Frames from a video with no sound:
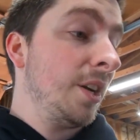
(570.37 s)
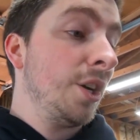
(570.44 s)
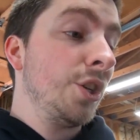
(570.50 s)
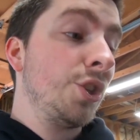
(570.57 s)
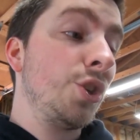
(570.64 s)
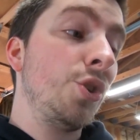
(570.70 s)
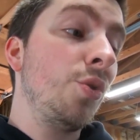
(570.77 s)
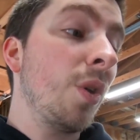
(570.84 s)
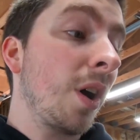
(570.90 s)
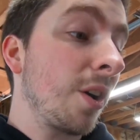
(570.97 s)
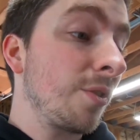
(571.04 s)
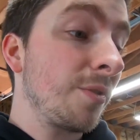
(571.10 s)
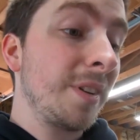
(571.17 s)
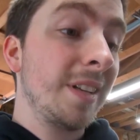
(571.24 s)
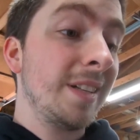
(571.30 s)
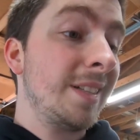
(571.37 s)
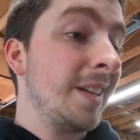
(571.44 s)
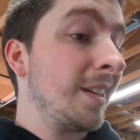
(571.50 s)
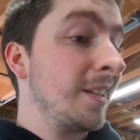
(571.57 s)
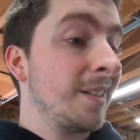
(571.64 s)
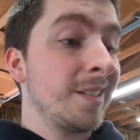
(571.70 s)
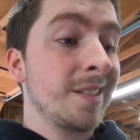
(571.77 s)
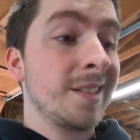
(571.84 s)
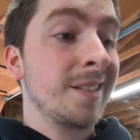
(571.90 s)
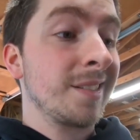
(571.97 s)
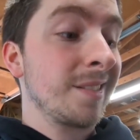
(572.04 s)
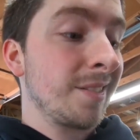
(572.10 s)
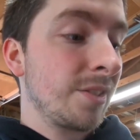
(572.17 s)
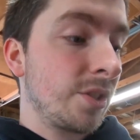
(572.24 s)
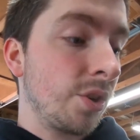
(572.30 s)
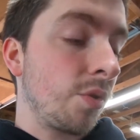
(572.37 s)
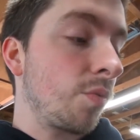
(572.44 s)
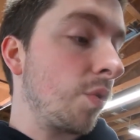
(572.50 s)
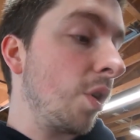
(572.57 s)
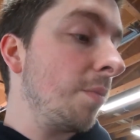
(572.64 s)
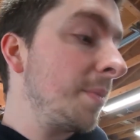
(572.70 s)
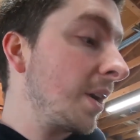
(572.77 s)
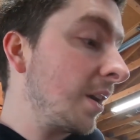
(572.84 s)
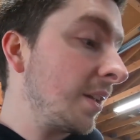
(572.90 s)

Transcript: $210. Don't quote me on